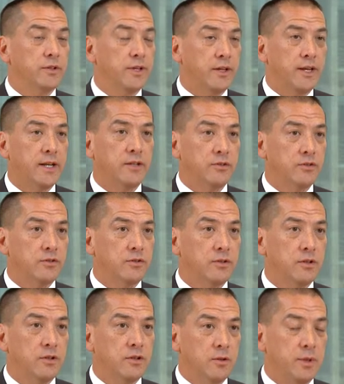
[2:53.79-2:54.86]
Now that is
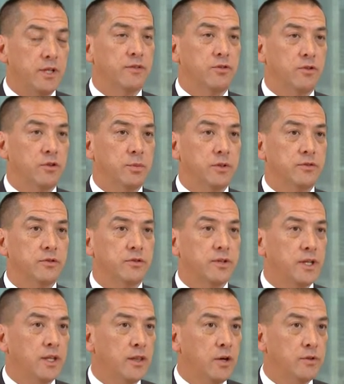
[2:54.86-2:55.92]
the benefit of the business,
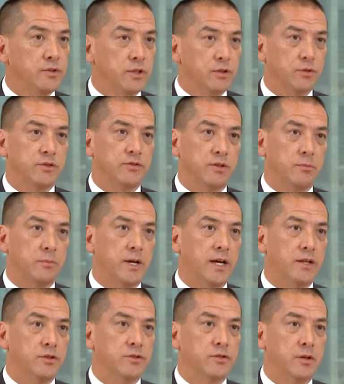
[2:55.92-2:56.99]
and in those increasing
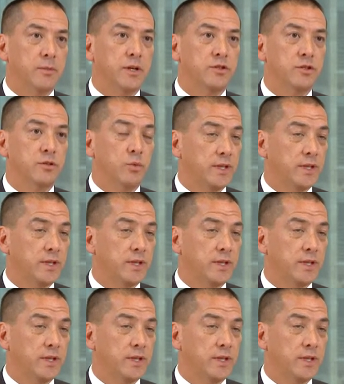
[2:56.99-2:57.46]
margins I mentioned,